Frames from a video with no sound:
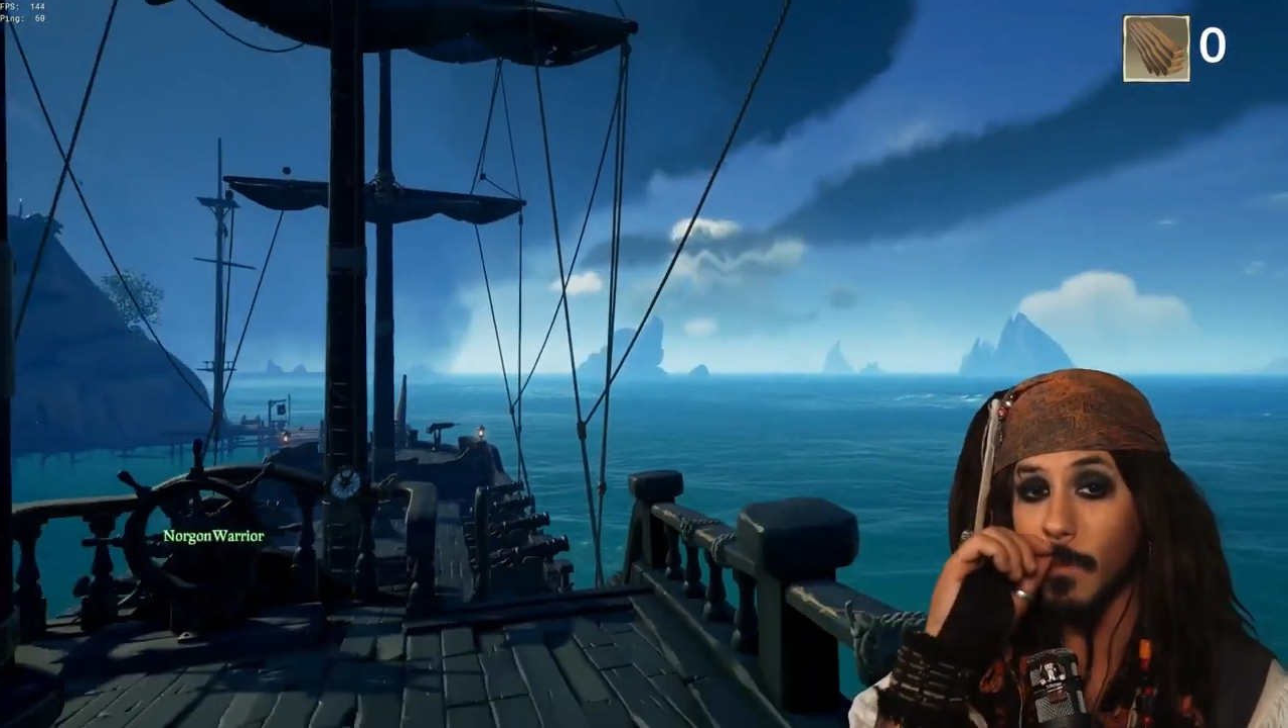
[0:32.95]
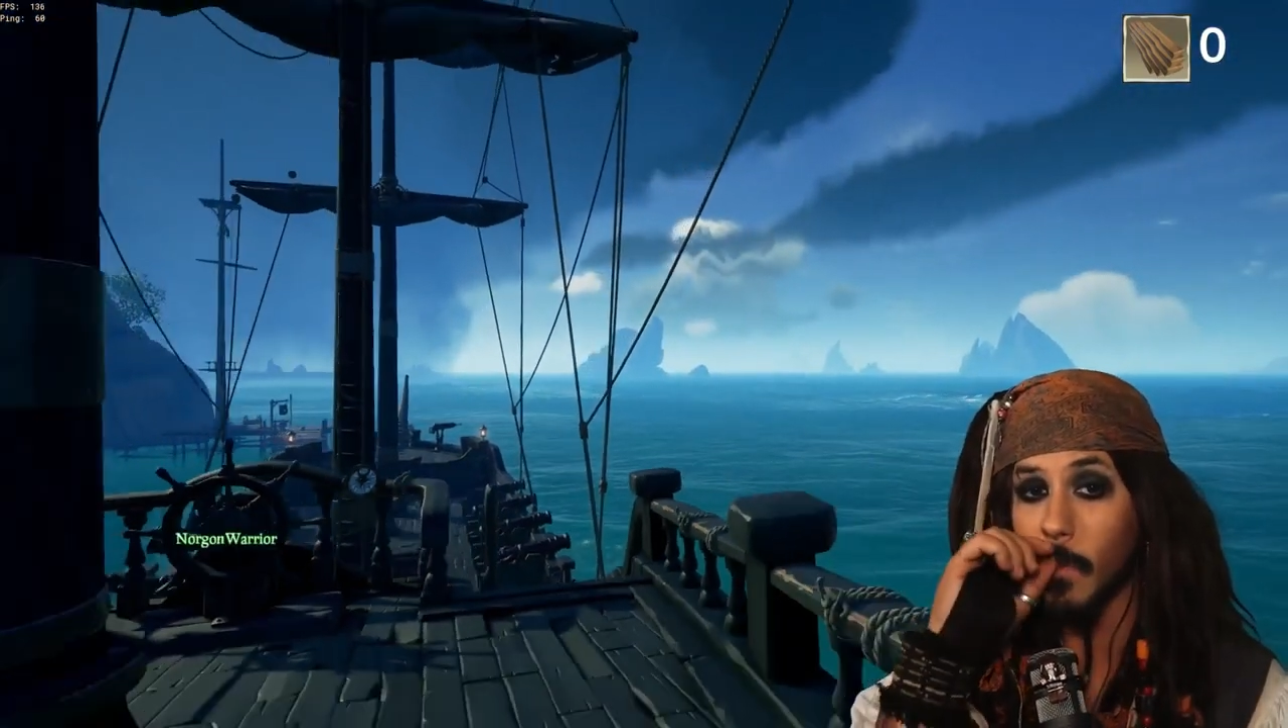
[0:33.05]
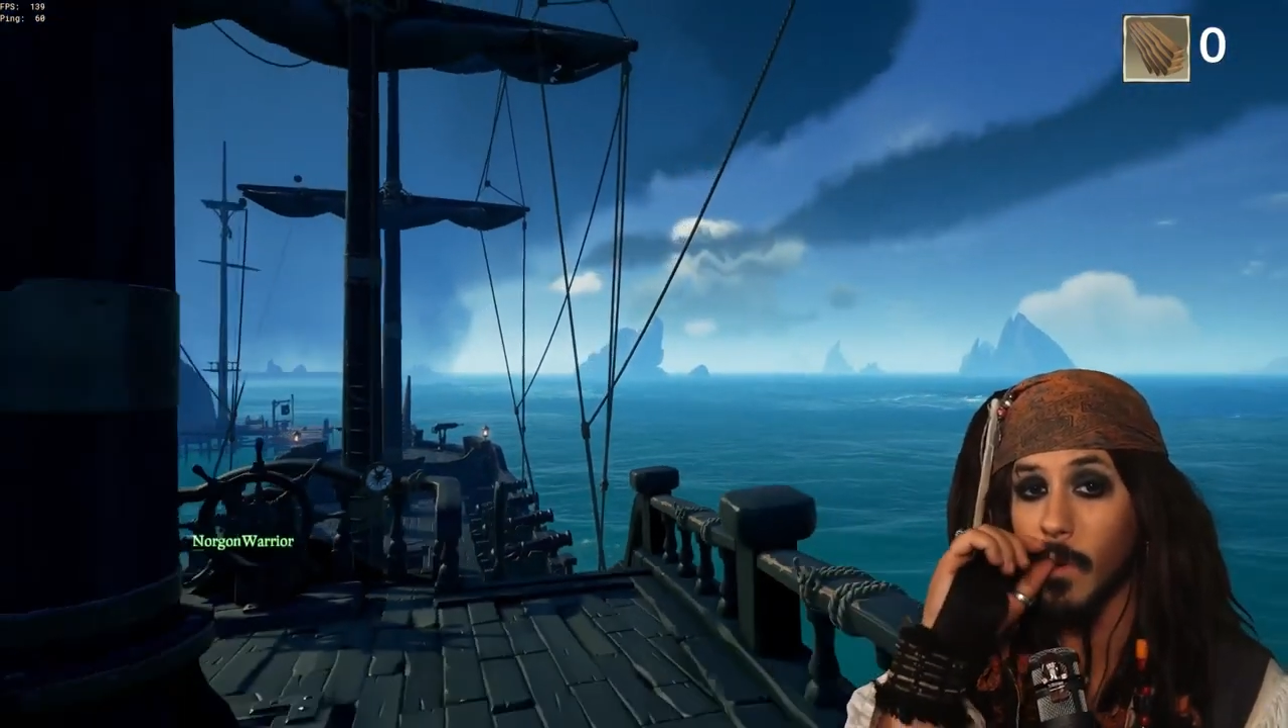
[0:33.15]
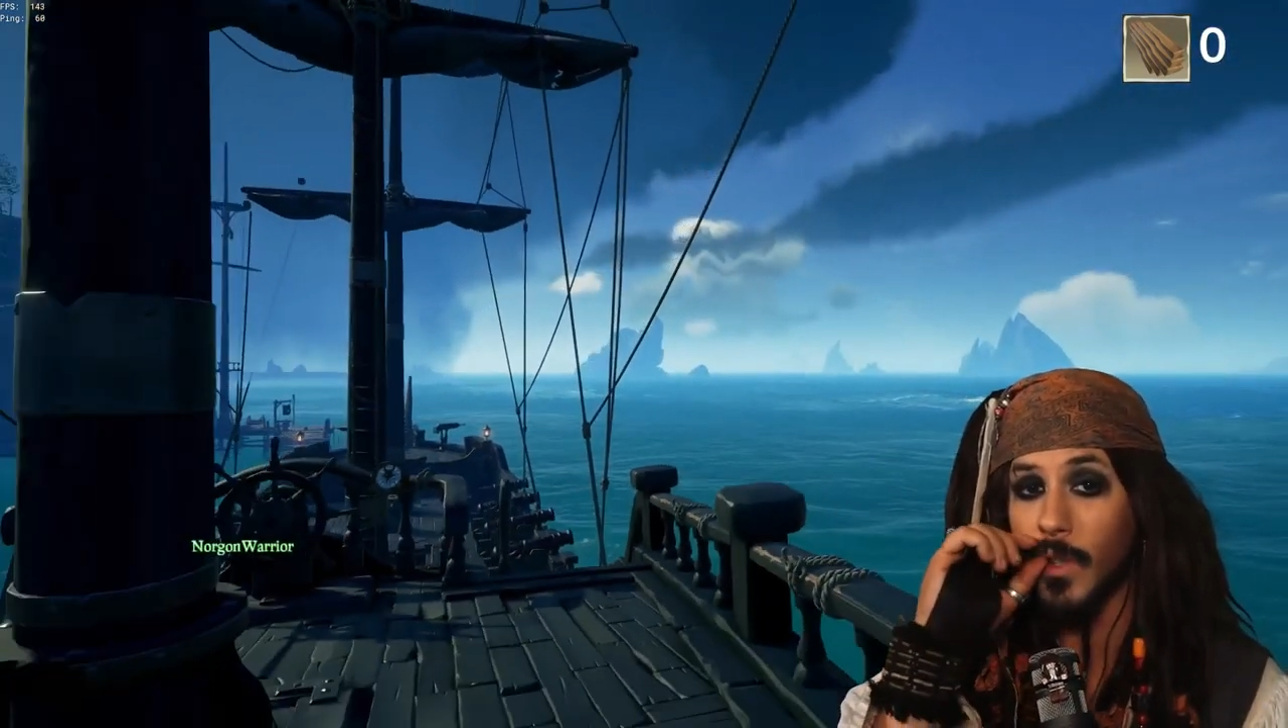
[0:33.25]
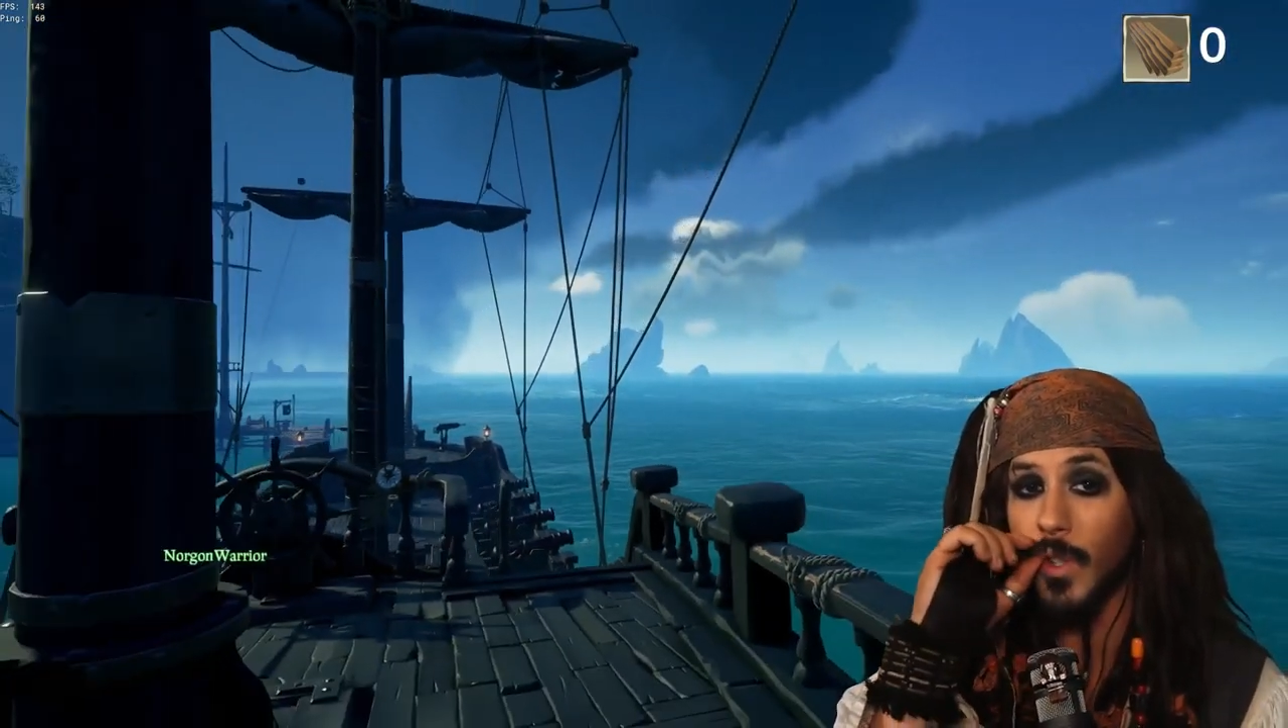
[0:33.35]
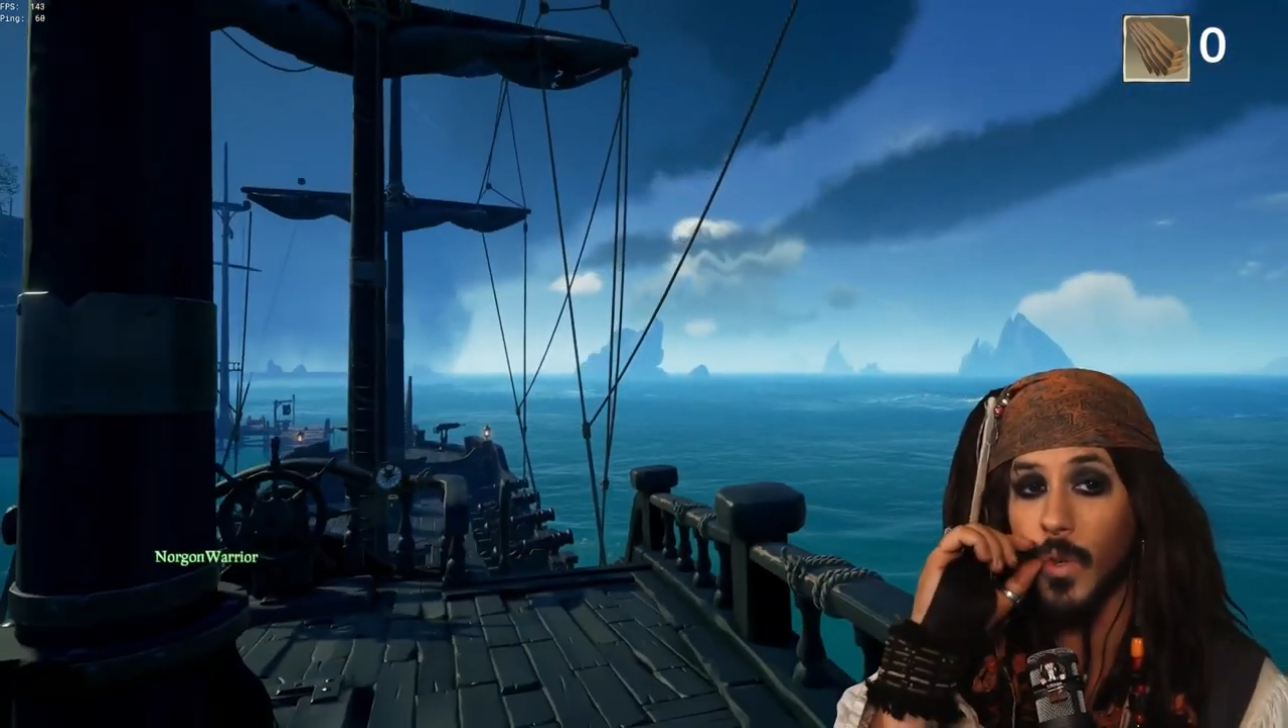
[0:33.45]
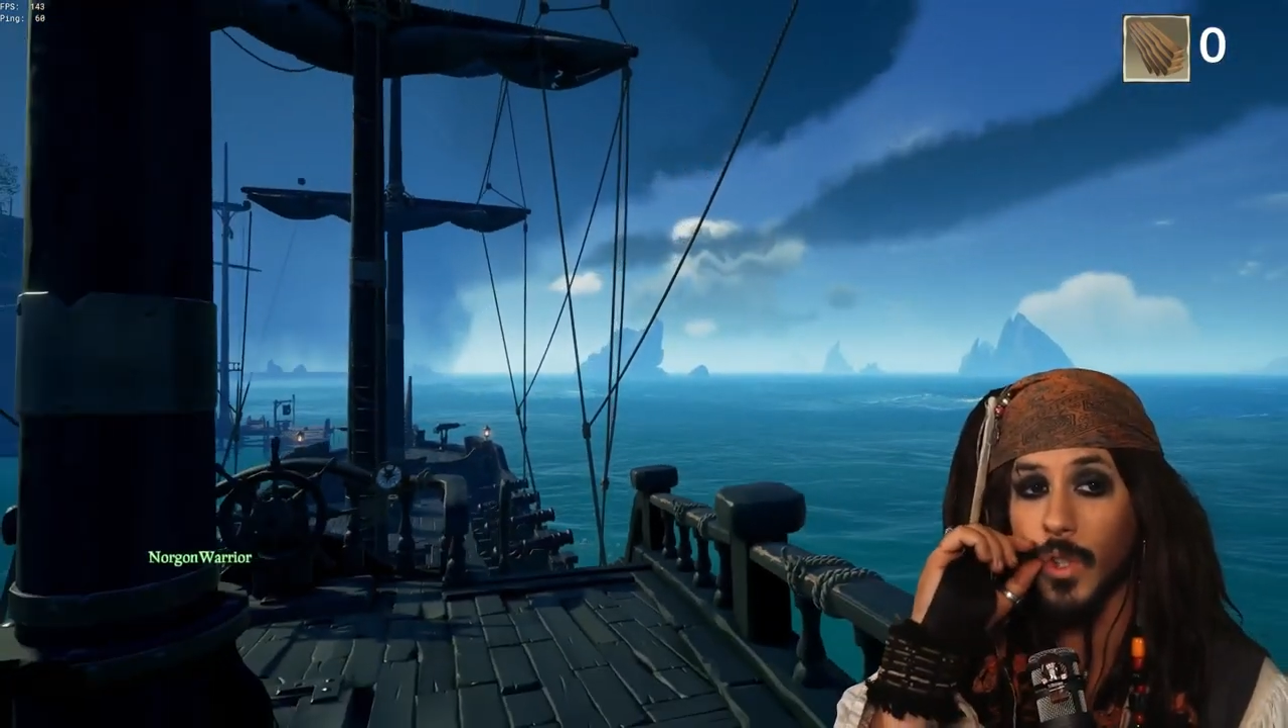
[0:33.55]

But once your